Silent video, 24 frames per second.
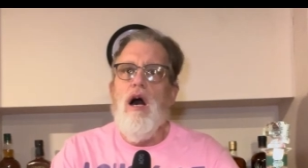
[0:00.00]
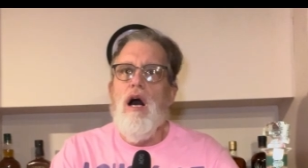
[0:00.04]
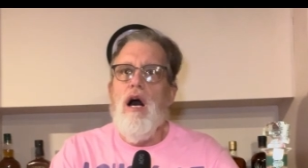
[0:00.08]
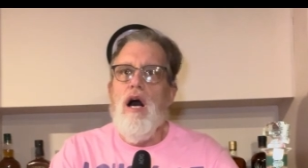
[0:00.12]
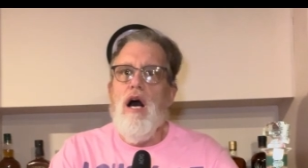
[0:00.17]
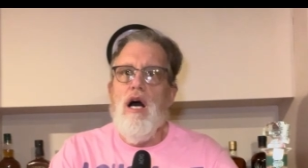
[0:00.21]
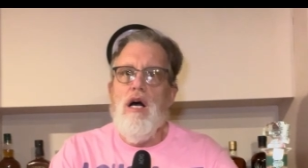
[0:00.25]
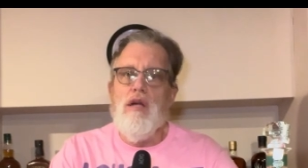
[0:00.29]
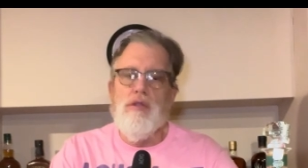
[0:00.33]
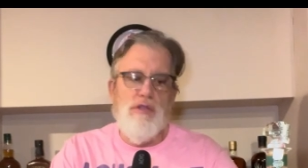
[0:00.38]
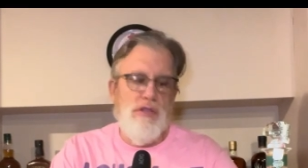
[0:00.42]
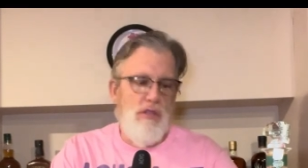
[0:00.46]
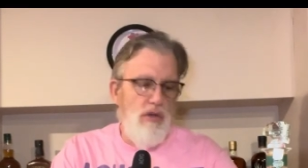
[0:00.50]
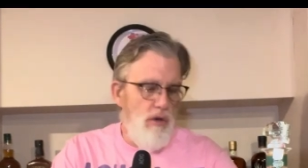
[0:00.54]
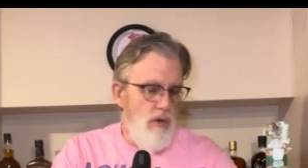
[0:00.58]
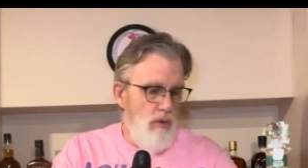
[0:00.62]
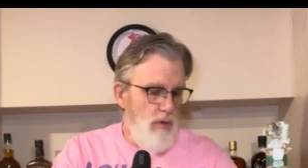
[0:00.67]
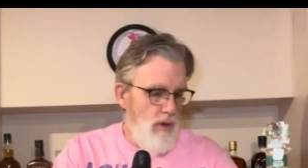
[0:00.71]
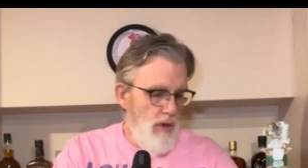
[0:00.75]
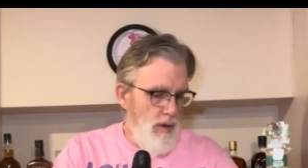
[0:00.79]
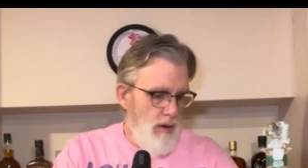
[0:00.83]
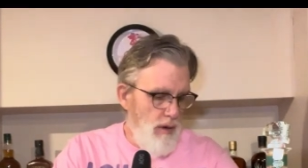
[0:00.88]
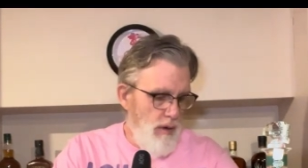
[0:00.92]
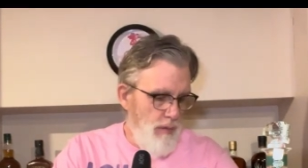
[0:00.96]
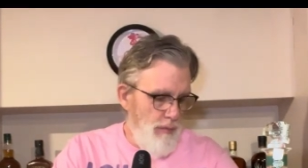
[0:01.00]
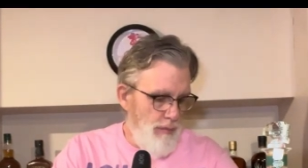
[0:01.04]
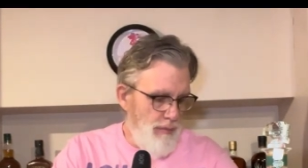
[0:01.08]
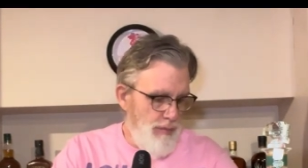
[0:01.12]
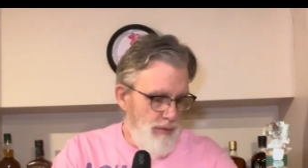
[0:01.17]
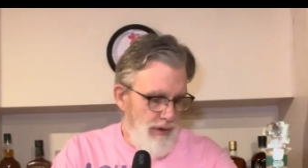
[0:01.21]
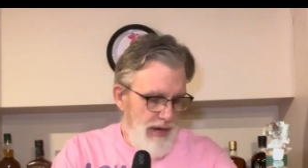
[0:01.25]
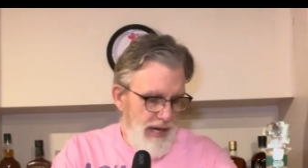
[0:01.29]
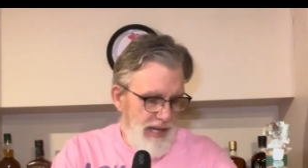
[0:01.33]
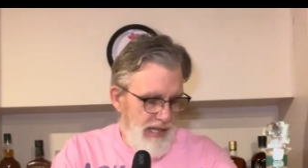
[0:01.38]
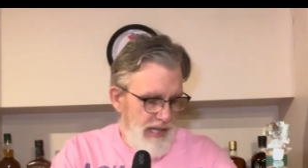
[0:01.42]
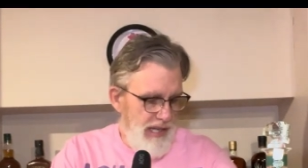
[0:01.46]
Also,
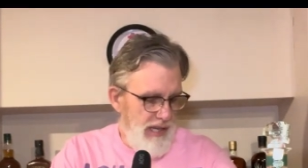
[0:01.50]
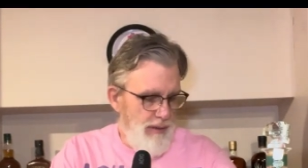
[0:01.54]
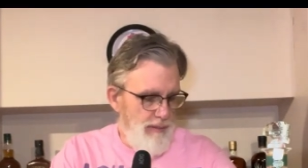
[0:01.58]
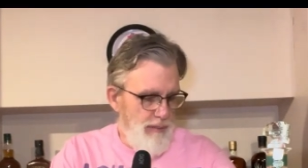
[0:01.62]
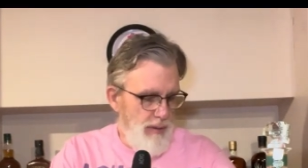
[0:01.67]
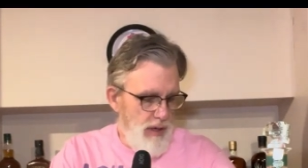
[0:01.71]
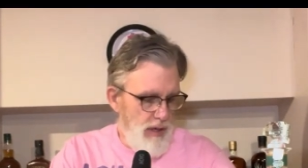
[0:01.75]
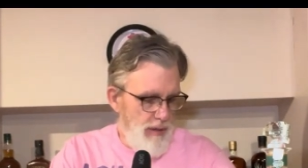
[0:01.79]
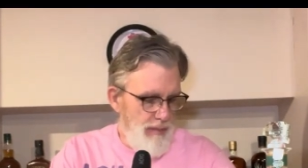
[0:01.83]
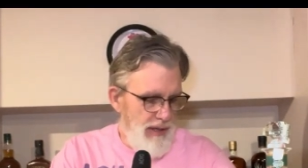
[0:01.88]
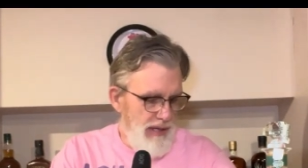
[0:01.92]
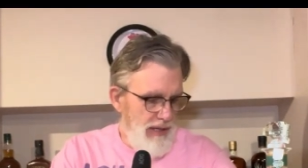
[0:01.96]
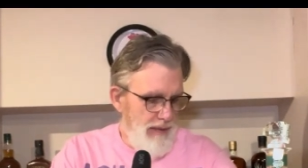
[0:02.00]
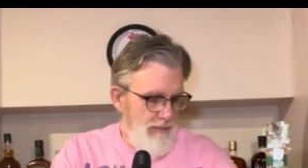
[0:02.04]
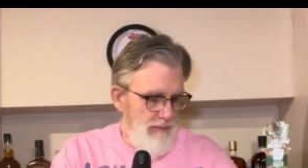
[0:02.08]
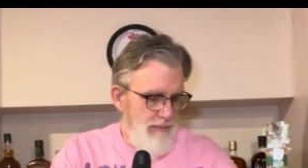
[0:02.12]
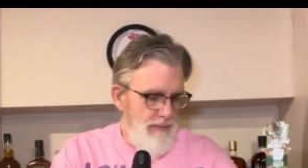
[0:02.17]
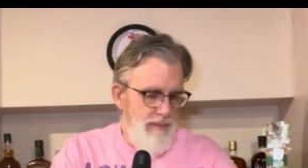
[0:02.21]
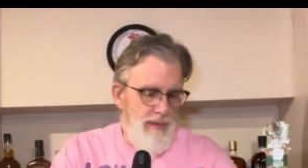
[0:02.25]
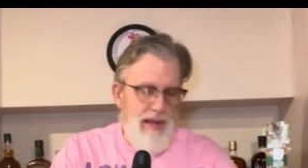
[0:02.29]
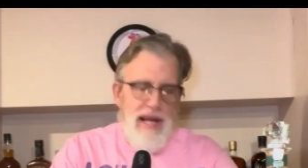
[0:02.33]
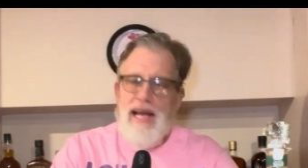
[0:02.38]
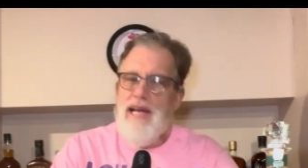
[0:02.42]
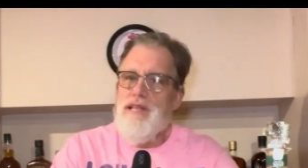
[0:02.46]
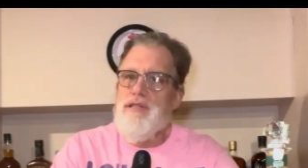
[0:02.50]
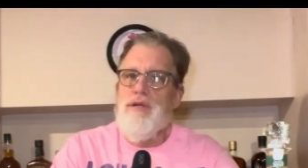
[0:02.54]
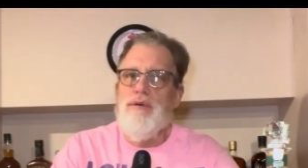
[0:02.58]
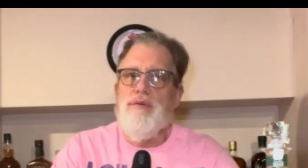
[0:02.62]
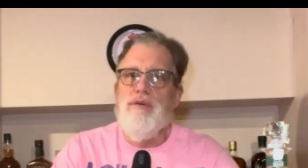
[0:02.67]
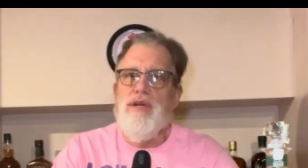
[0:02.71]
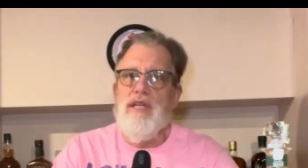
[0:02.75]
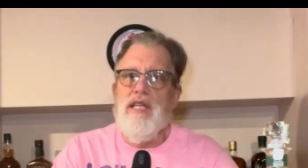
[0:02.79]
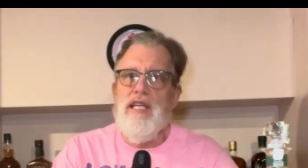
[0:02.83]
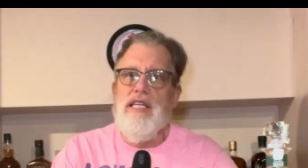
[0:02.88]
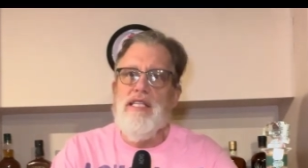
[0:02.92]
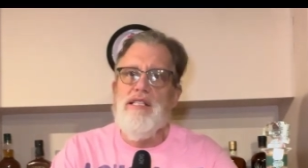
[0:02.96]
Breaking Bourbon has a
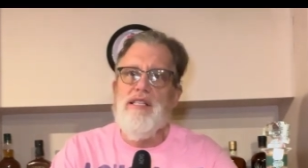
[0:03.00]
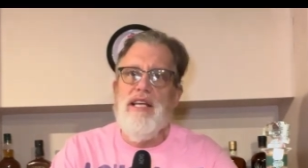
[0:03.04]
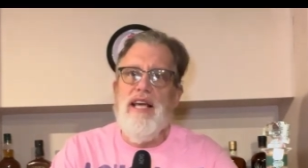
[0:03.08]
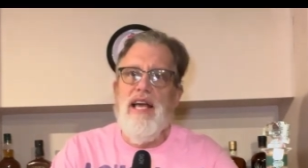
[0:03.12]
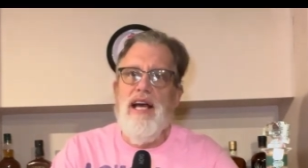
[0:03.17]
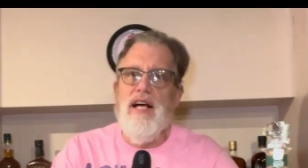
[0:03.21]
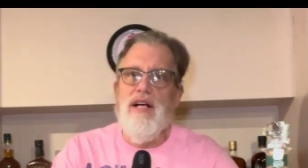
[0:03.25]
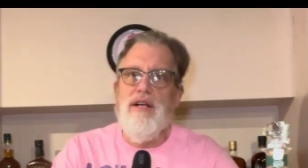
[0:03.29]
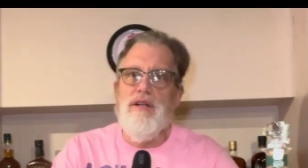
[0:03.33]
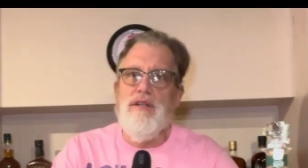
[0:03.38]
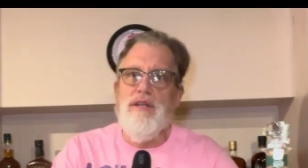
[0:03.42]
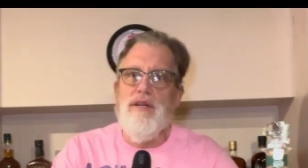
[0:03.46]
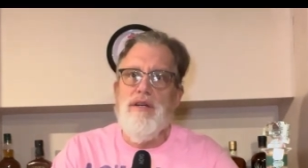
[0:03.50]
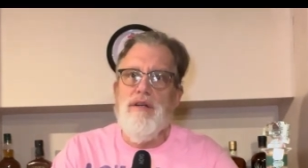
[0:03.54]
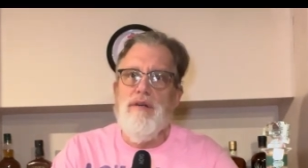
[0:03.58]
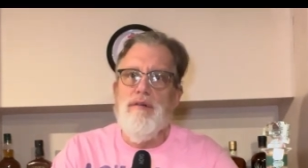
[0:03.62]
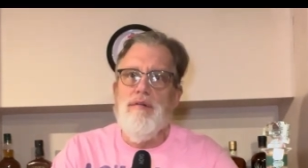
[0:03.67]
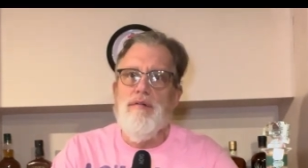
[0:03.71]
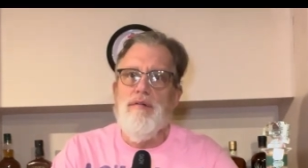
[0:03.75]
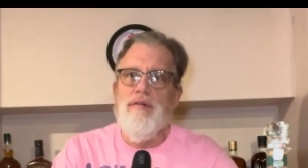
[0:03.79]
release calendar.